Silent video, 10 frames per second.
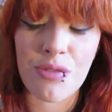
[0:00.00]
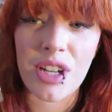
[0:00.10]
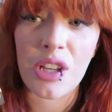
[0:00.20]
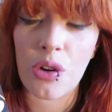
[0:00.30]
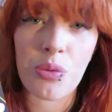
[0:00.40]
is a
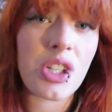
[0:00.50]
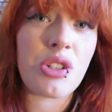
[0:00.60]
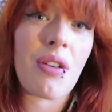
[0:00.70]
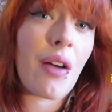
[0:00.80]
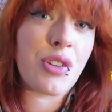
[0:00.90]
really good one.
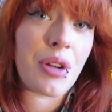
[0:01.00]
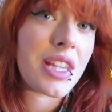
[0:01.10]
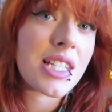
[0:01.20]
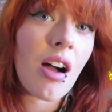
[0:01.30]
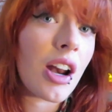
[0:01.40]
You don't have to
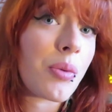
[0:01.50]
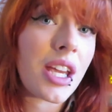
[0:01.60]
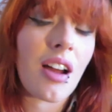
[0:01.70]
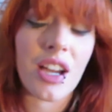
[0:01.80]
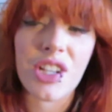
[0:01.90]
read this at
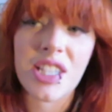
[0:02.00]
Halloween. I